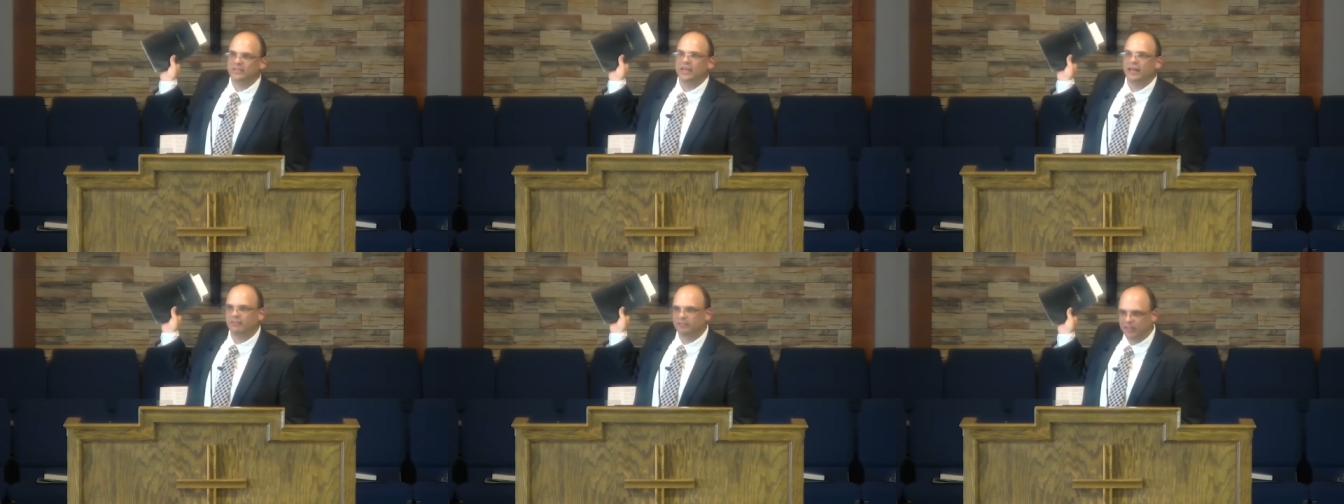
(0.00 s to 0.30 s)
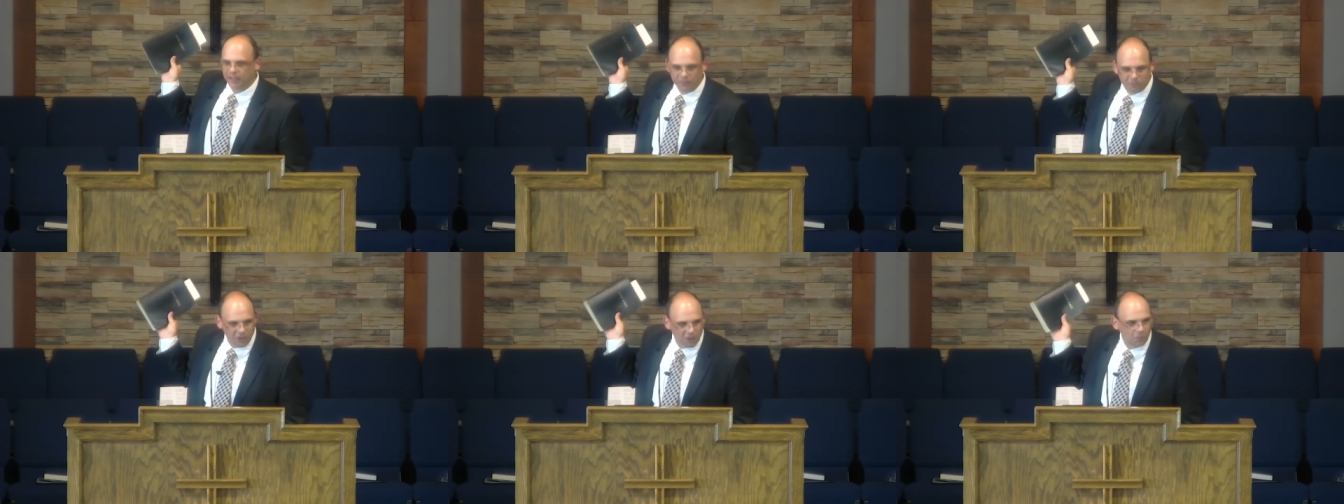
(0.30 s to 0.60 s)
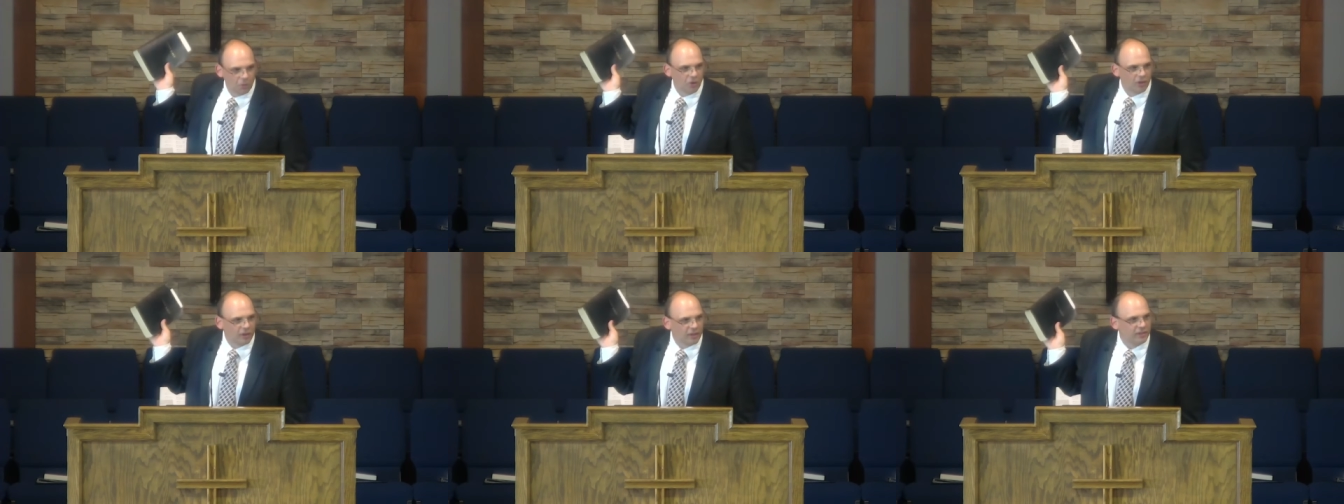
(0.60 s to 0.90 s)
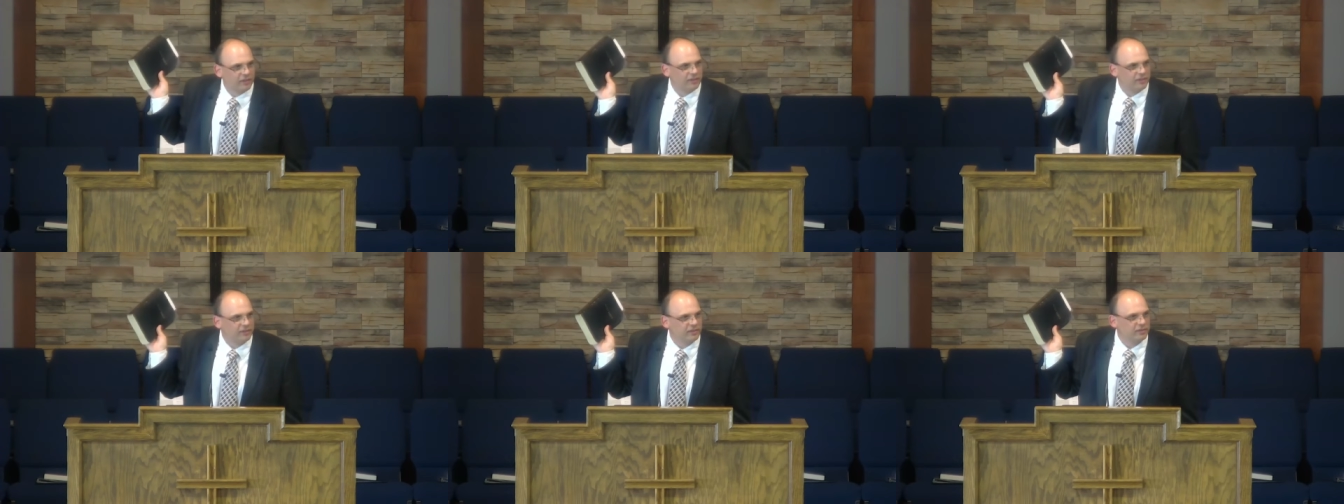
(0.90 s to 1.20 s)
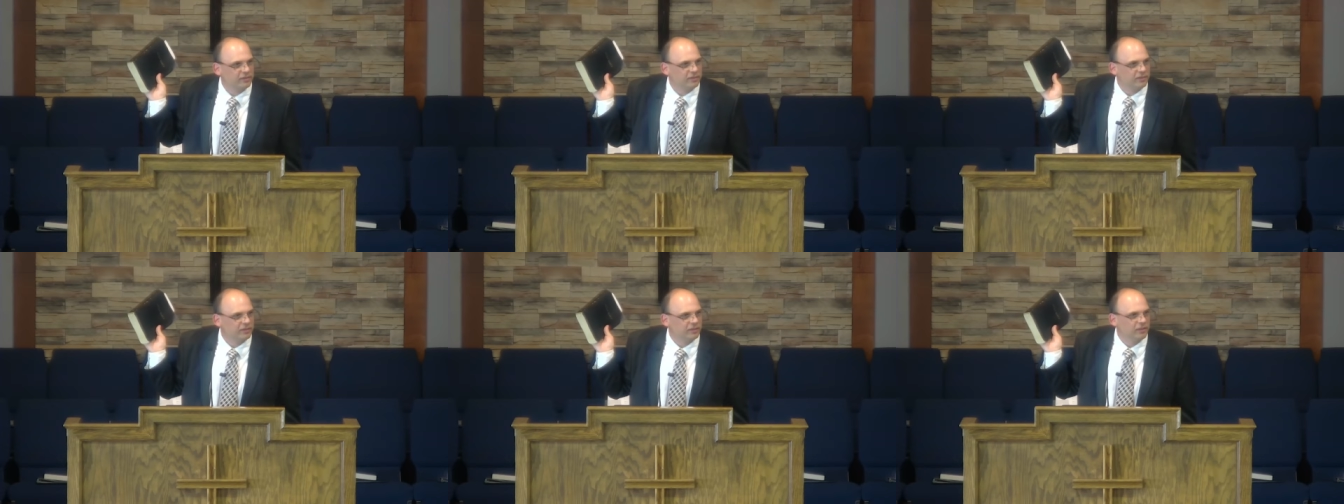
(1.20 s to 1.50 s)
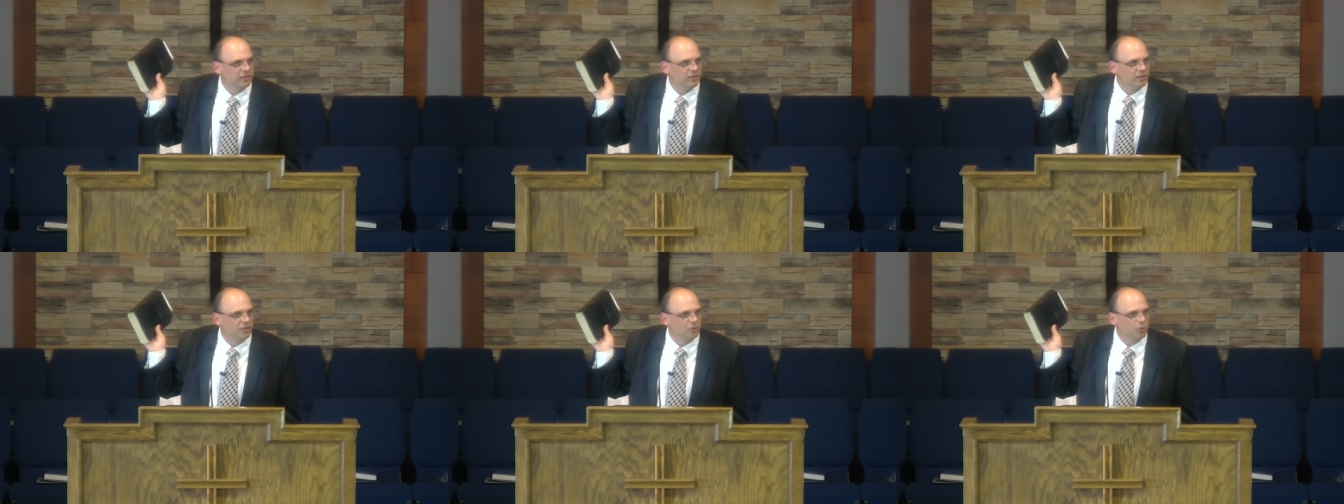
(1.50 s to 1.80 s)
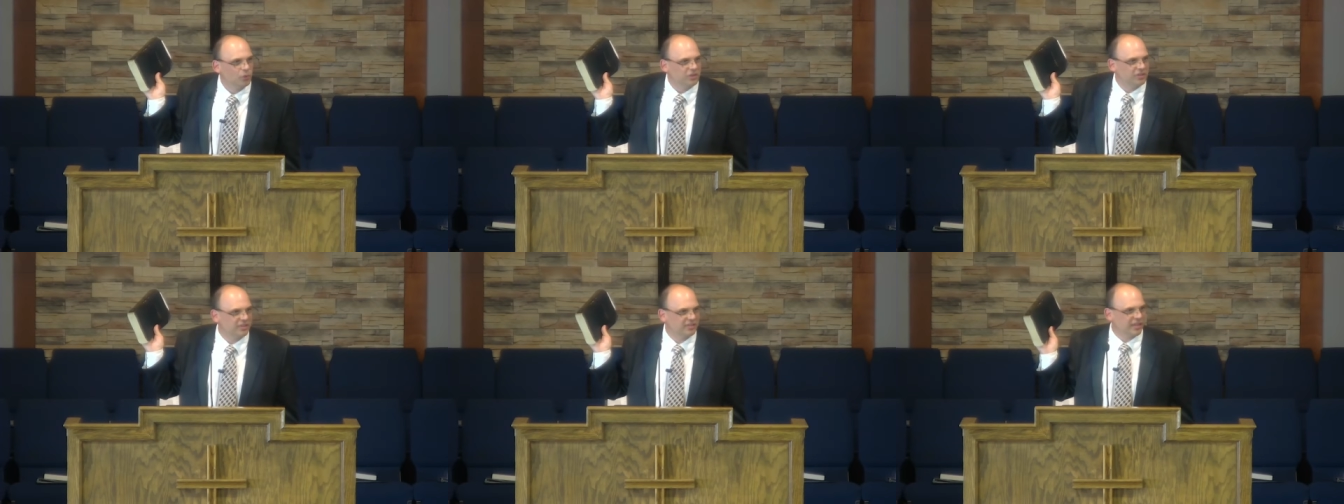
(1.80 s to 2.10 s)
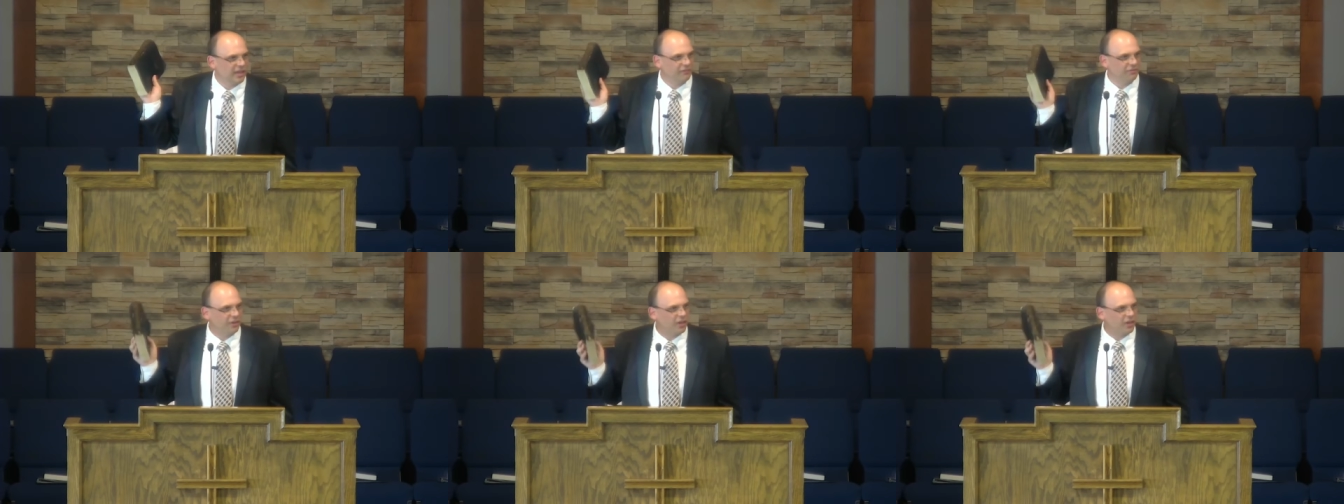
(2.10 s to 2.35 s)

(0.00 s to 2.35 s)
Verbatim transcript: have an empty book. We just have the